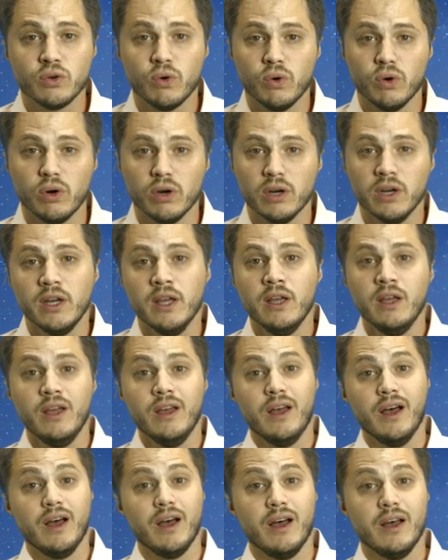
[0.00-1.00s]
or
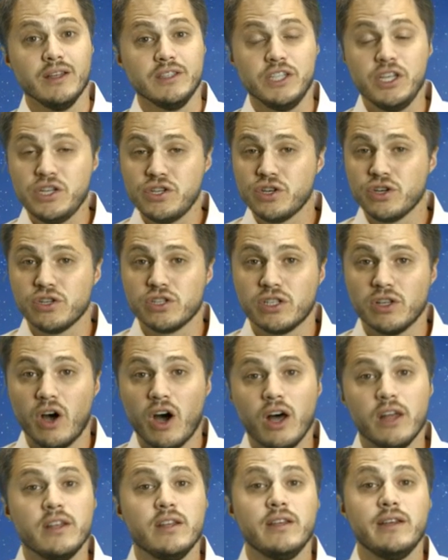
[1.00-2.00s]
teachers
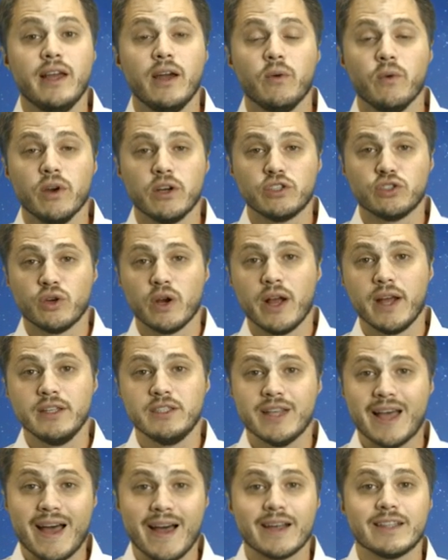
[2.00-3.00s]
on the network trying
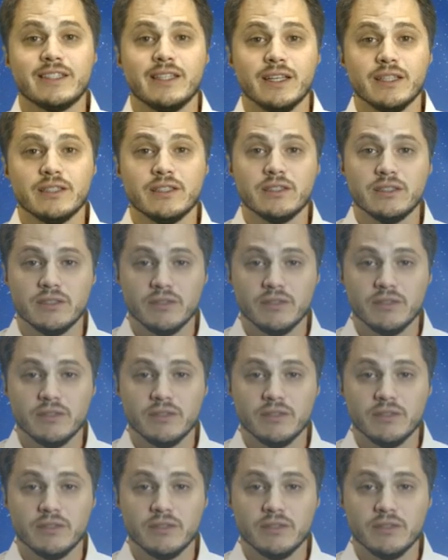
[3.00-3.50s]
to access